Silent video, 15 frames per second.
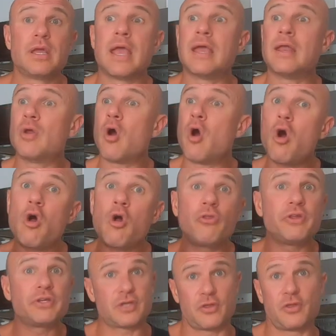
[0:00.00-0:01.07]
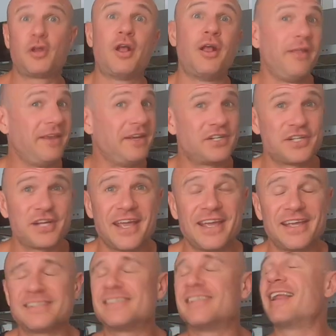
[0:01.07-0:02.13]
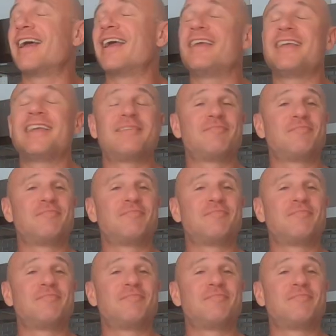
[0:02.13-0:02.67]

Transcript: And all these other cliches that I